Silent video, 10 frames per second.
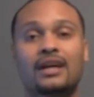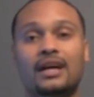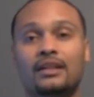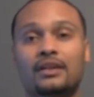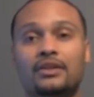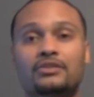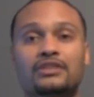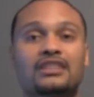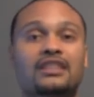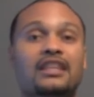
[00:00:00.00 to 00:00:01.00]
A lender
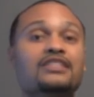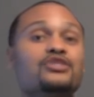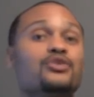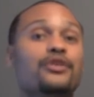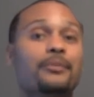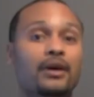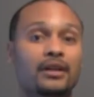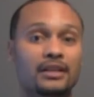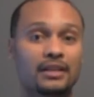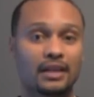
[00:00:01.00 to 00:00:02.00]
just lends you the
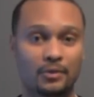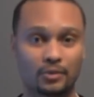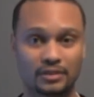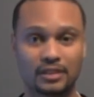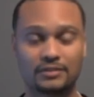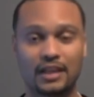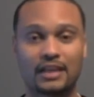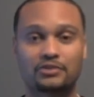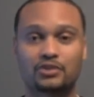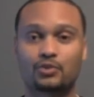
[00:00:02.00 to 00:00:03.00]
money and receives an
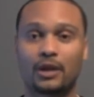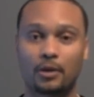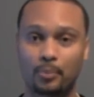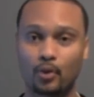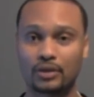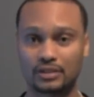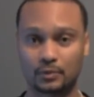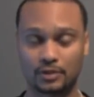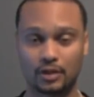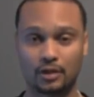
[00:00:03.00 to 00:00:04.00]
interest rate or points in
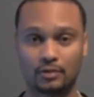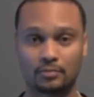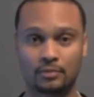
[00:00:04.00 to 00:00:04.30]
return.